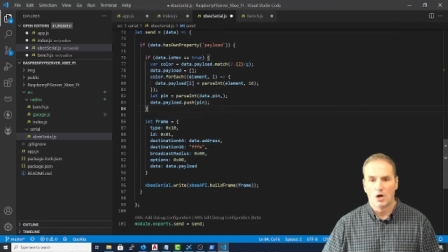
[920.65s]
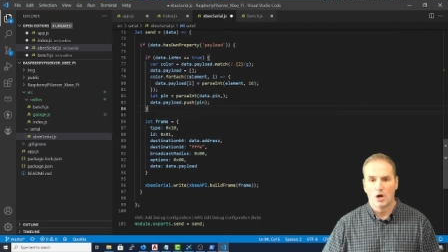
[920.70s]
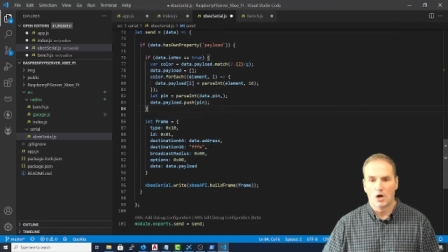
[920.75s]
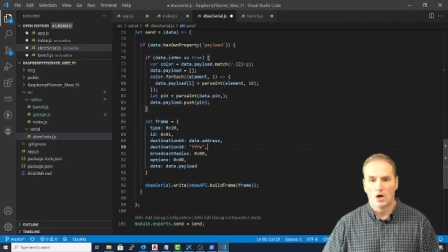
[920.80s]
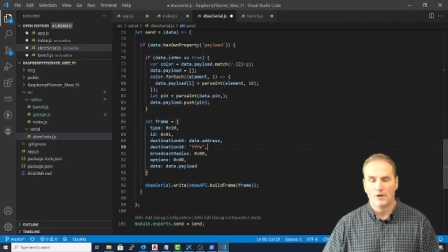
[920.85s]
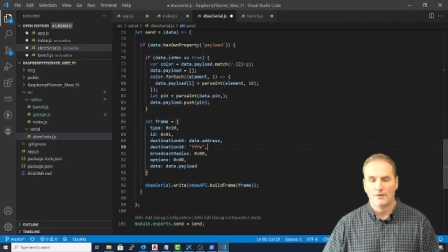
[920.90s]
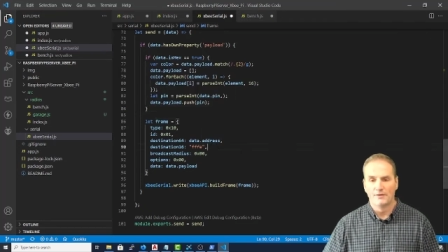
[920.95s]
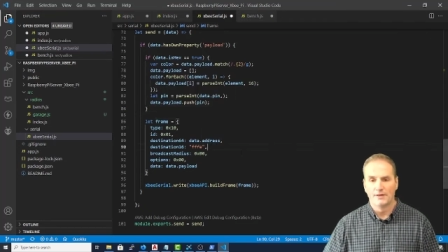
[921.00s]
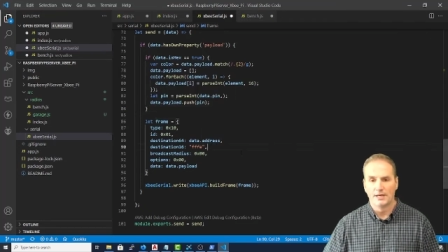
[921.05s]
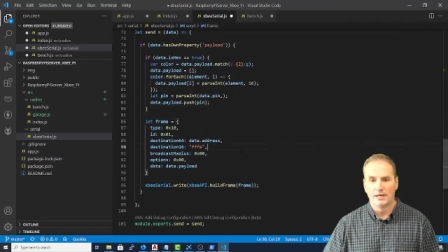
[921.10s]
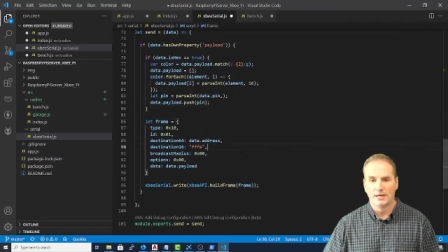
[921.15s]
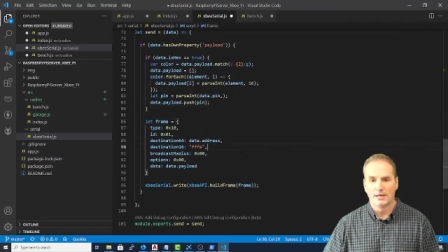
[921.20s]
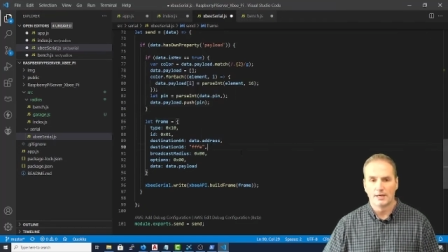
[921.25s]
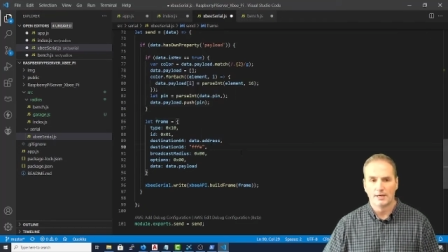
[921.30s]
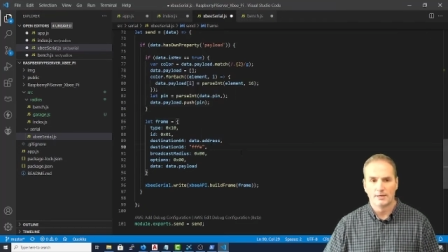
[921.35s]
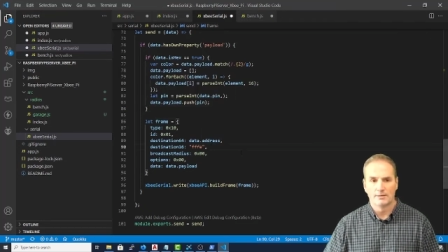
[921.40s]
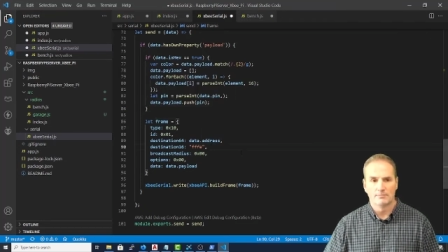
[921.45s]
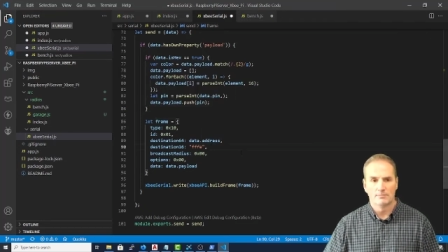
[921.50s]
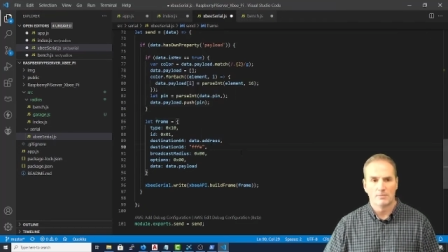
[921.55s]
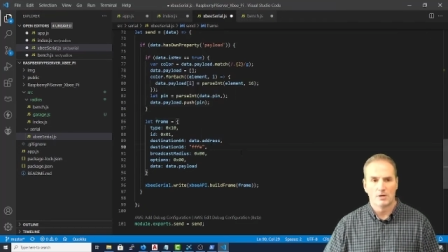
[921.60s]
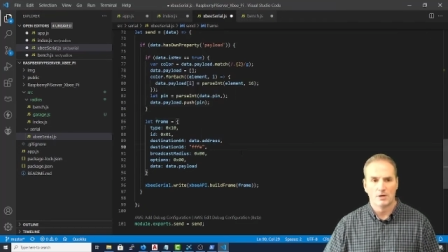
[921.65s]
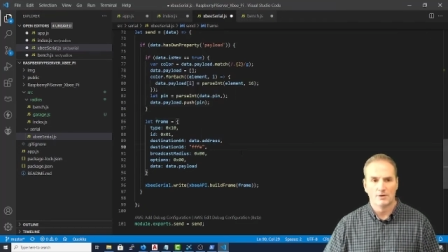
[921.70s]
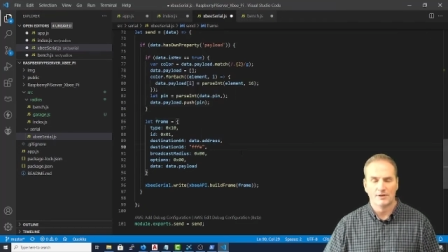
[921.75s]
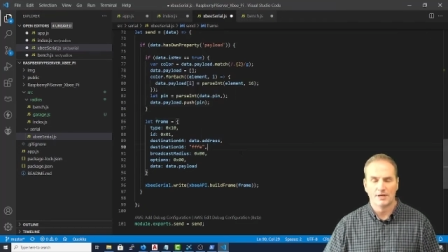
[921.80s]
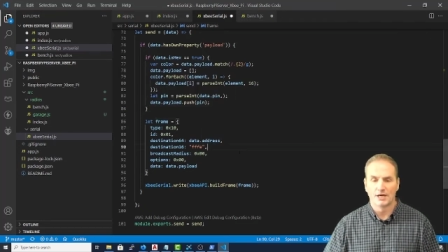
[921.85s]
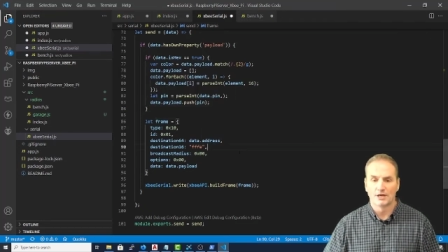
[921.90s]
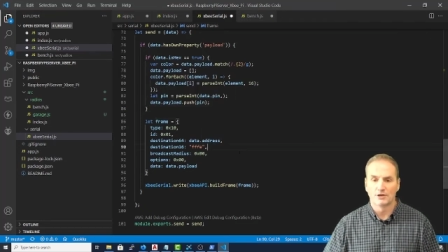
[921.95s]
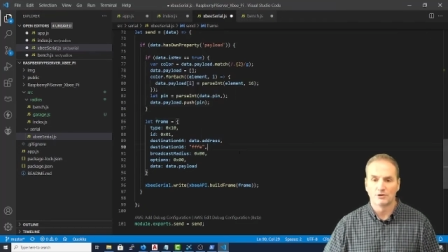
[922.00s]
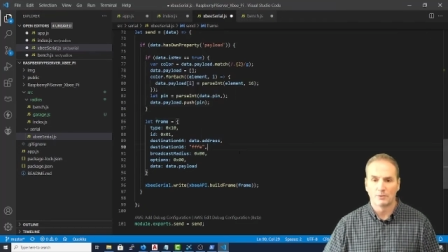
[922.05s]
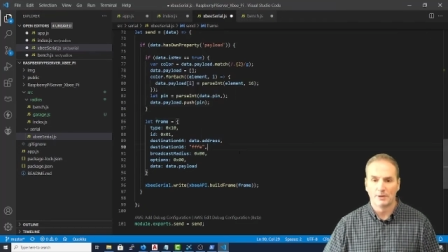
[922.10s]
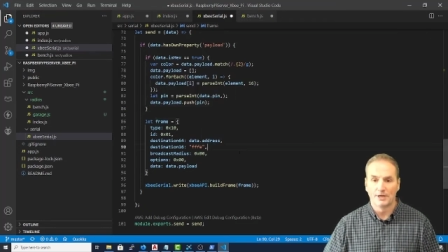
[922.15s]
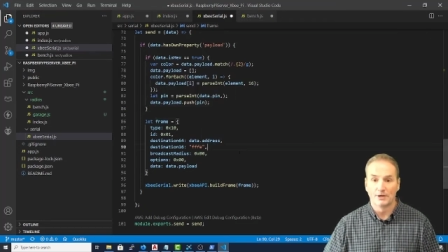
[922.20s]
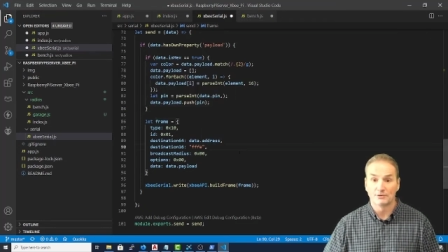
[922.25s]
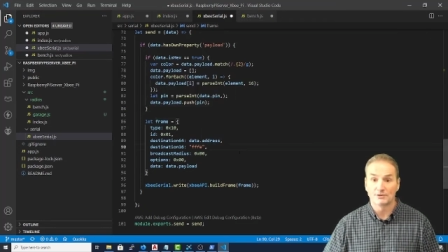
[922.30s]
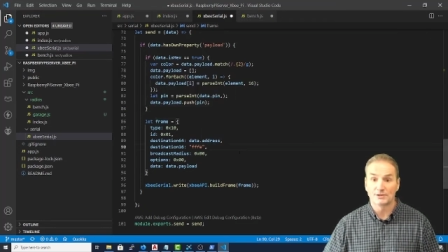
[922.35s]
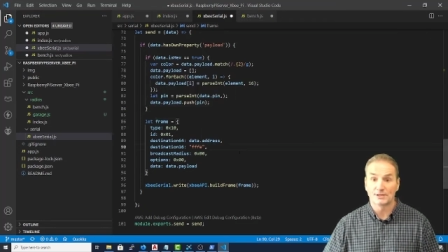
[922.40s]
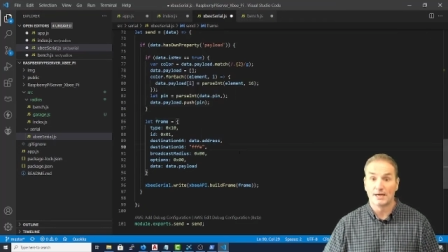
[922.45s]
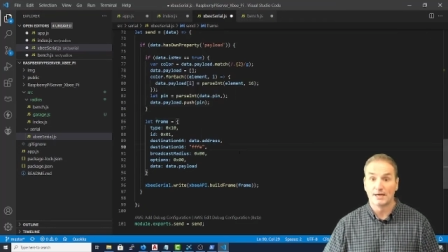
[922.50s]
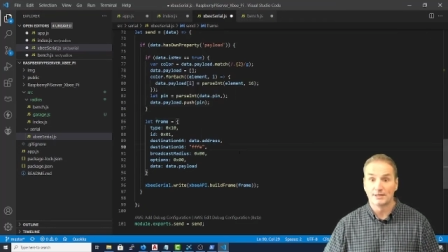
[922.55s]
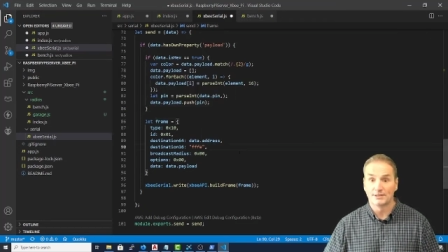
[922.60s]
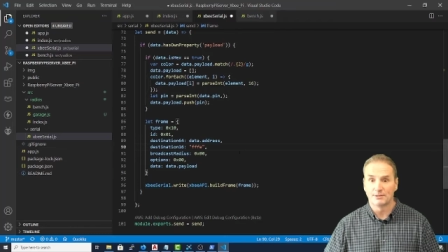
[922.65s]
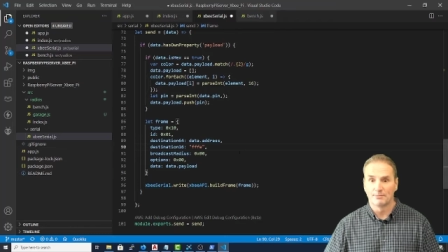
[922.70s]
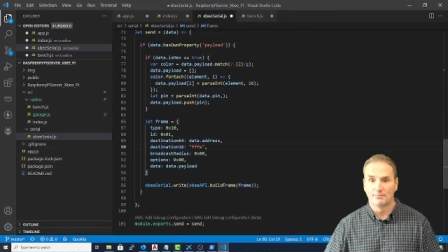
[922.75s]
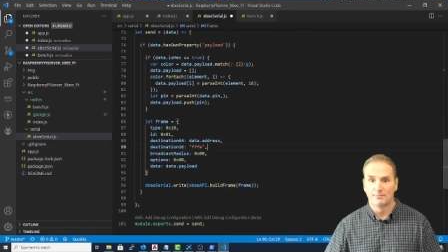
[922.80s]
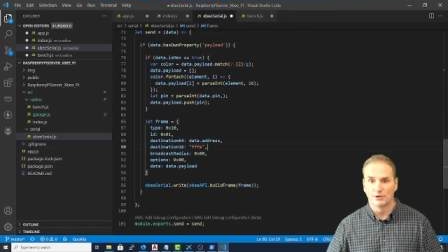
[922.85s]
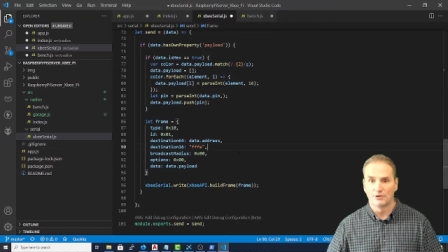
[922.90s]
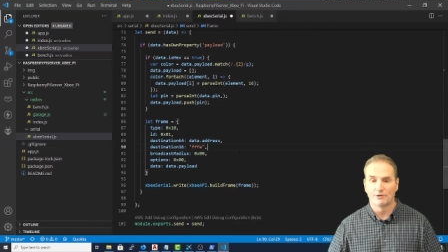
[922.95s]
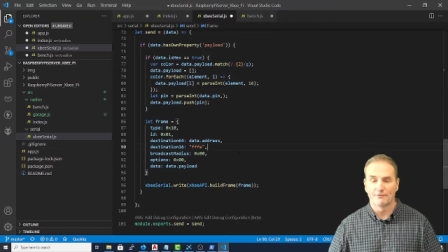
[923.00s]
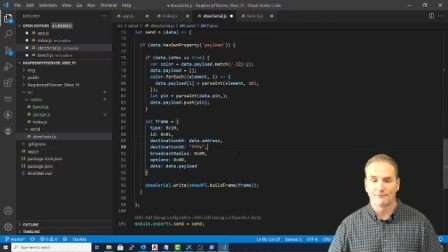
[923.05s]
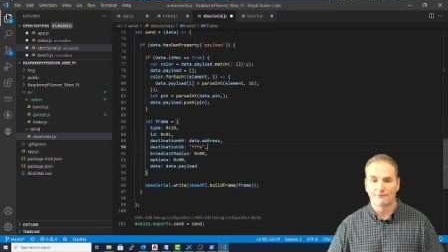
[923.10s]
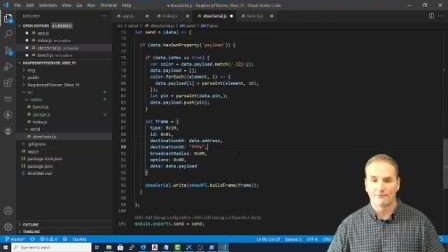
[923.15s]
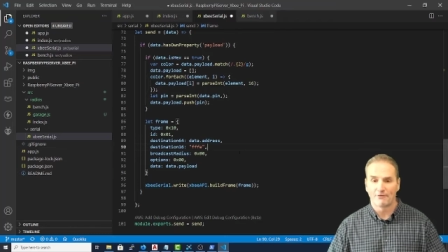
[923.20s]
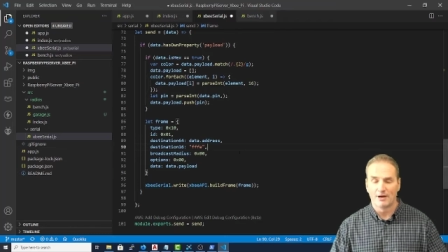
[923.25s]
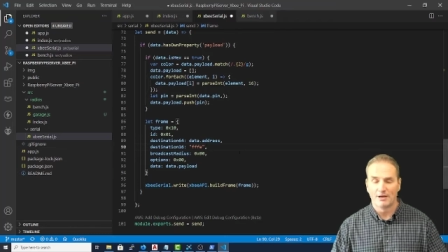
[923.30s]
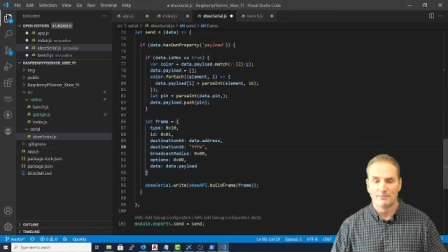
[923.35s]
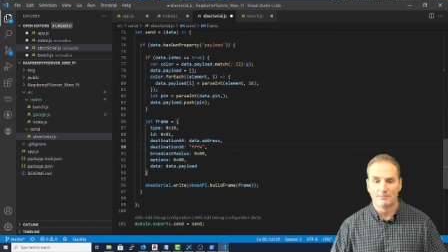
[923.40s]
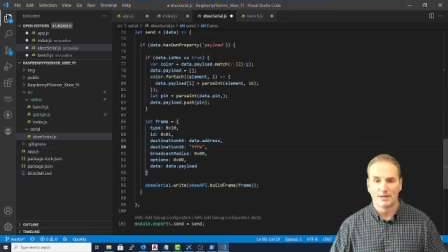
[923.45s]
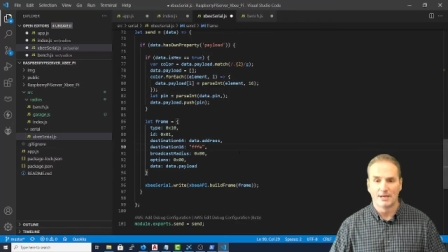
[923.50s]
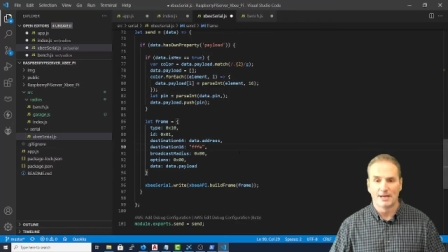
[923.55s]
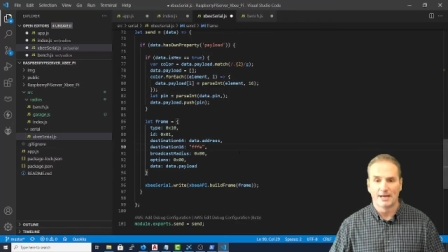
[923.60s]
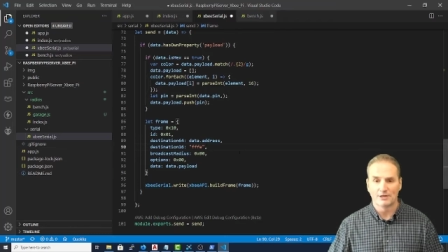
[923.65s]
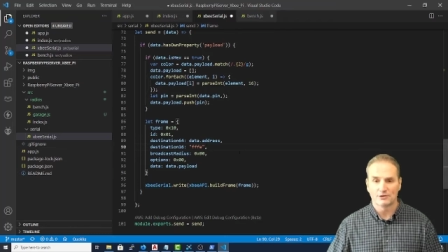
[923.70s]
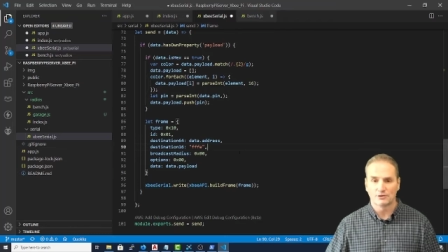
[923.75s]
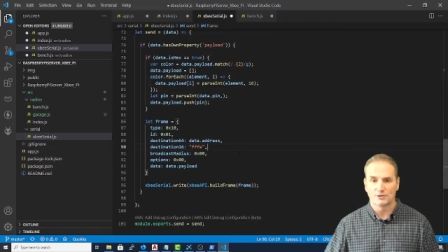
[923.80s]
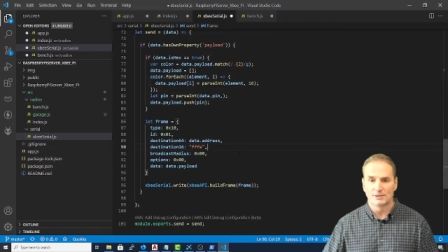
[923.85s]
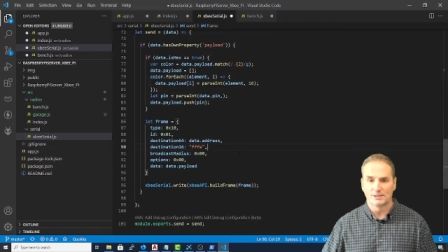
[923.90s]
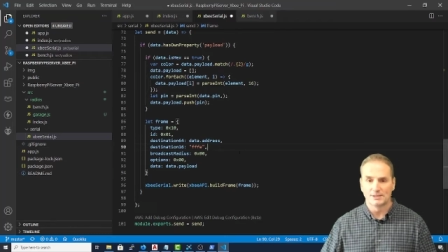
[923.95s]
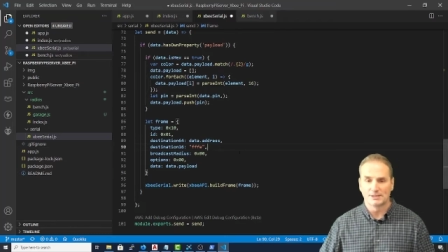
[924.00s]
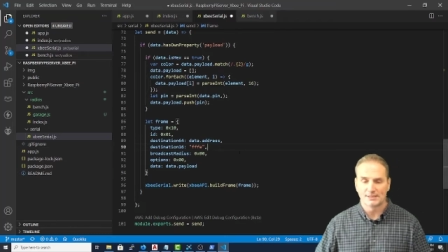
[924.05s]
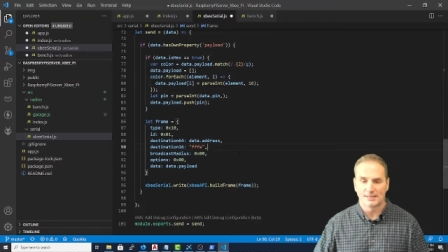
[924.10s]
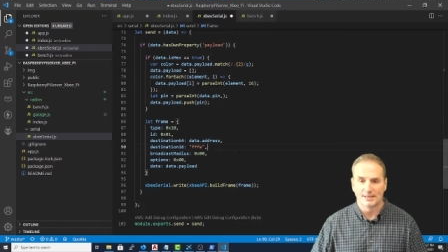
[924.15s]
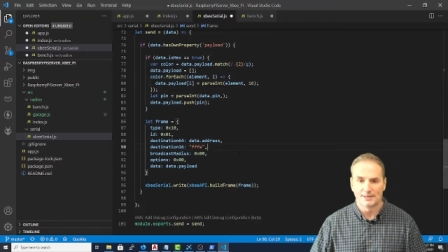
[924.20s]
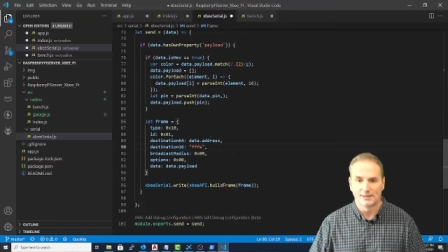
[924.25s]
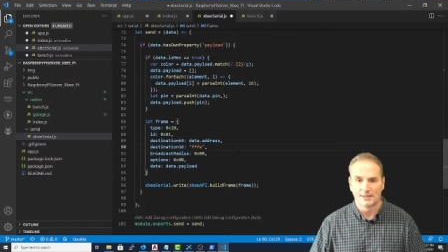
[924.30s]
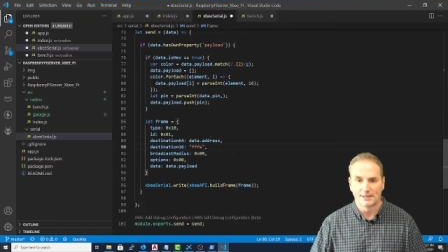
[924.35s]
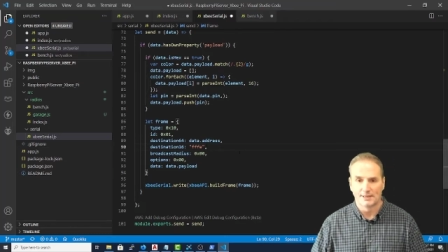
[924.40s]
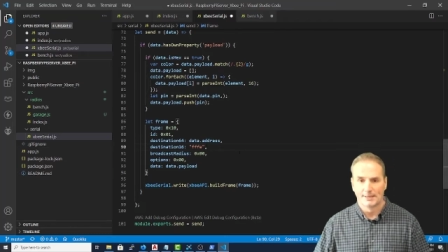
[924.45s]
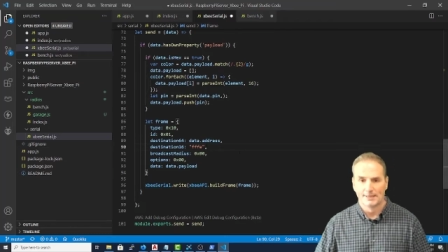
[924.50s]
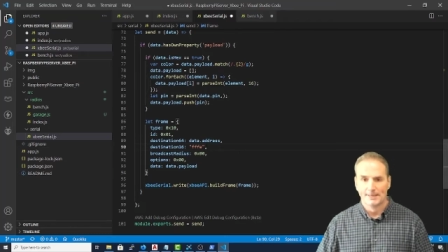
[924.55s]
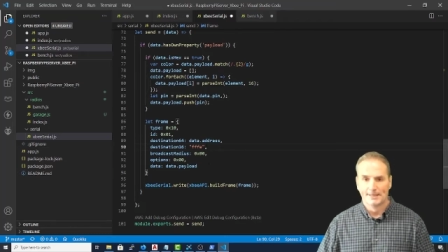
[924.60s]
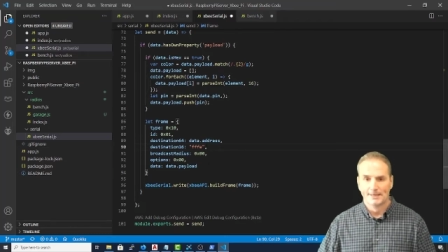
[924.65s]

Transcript: on the Arduino side to build a frame and actually send it.